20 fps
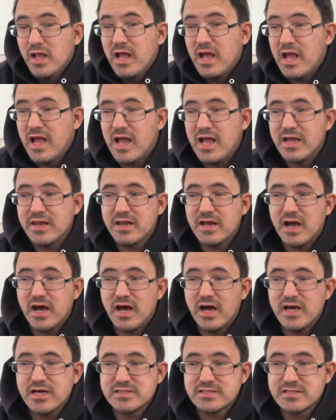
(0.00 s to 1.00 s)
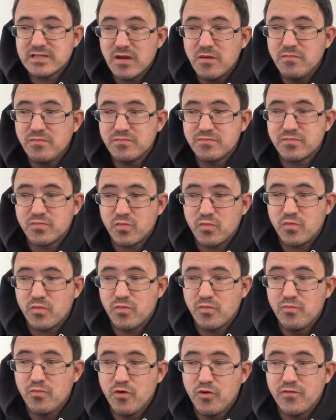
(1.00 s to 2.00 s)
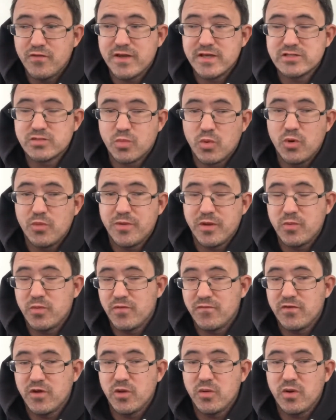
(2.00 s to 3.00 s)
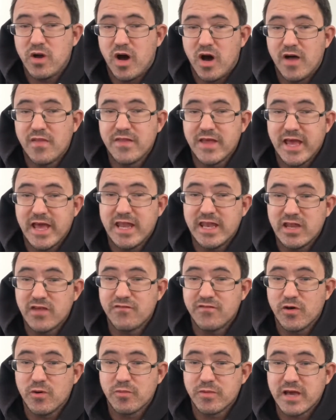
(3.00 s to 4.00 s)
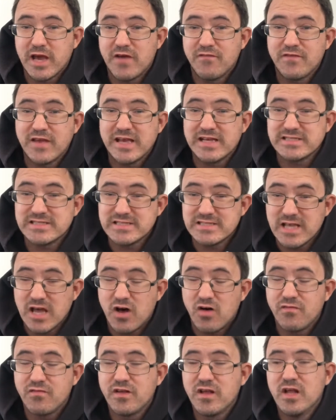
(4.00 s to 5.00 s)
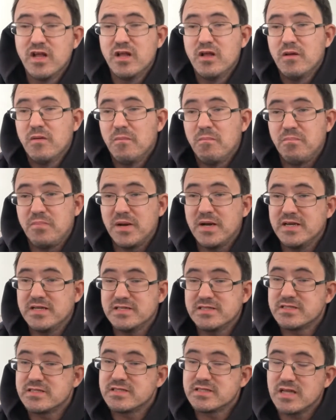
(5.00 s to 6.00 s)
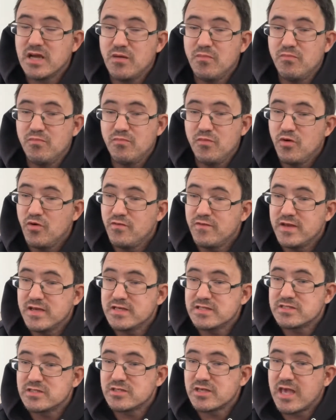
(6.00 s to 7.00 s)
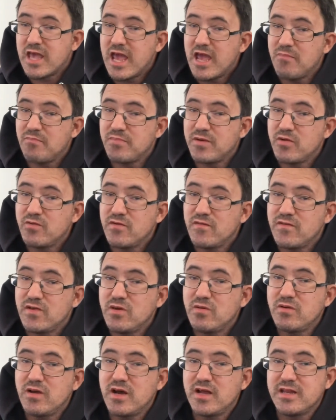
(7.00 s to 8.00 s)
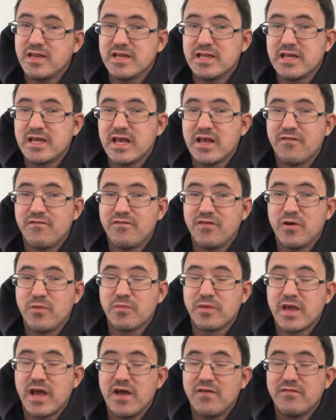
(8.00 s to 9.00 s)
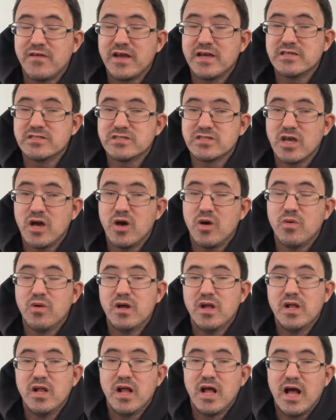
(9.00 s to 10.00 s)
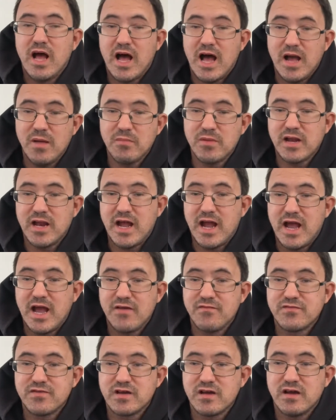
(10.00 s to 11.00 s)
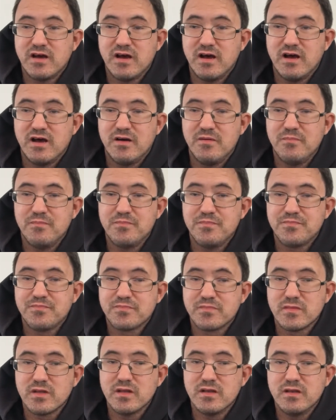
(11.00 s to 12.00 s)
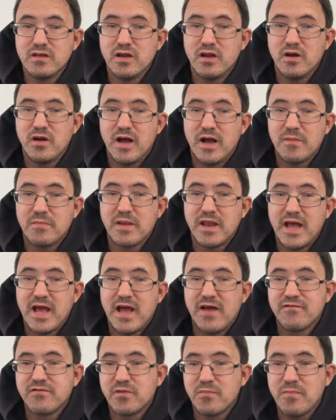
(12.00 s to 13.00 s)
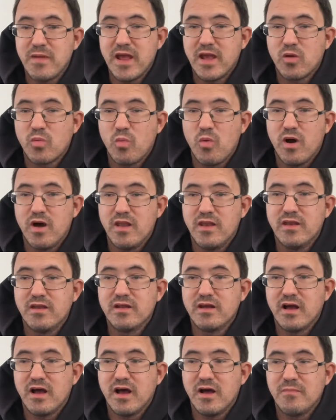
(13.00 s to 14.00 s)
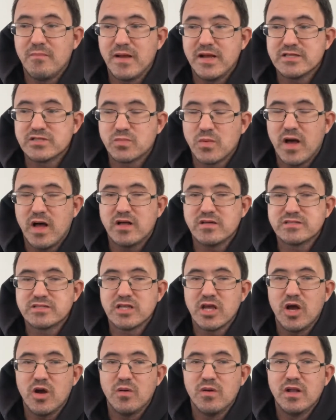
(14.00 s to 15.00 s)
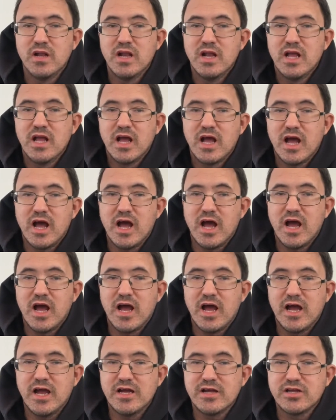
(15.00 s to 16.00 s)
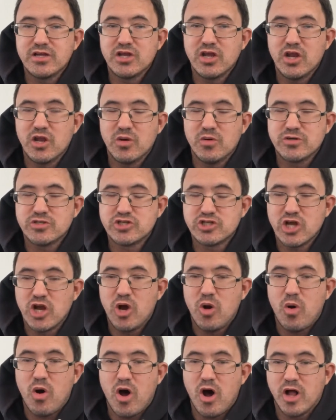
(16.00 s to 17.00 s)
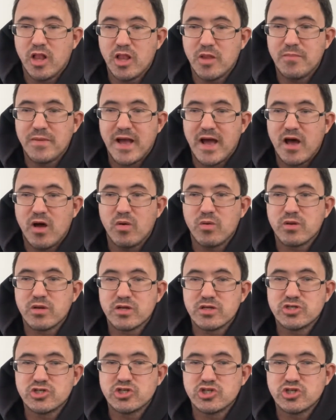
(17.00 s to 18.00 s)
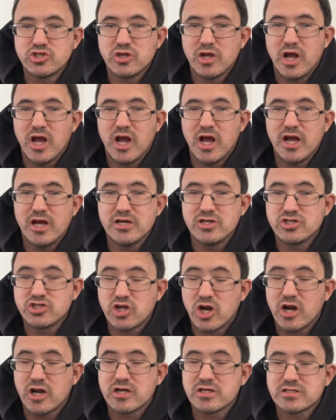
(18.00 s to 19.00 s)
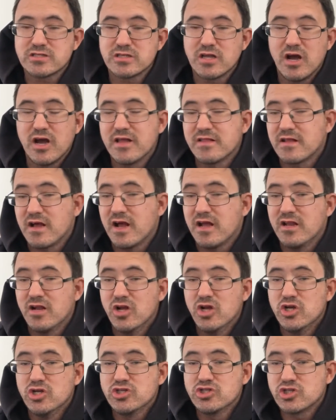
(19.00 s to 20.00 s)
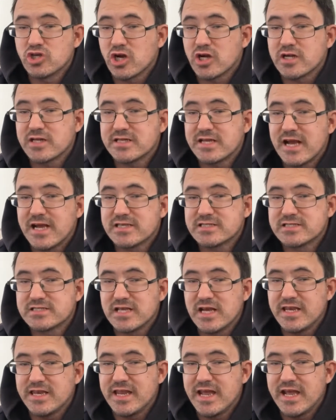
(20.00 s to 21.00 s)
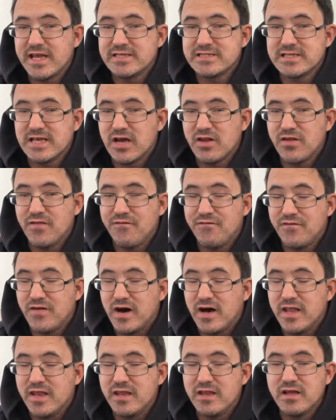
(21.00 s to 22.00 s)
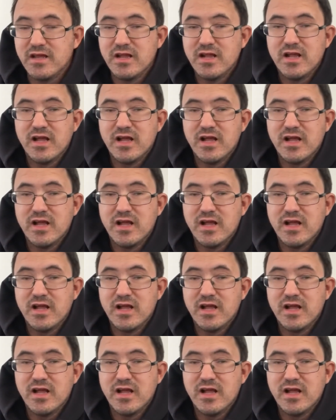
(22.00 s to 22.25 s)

And some movies will be reviewed on the Indie Film Cafe itself, but some movies can't be reviewed on Indie Film Cafe. So I'm going to have to, I'm going to have to make one as well. So, a show all about sharks. So I thought Shark Attack Sunday sounded fun.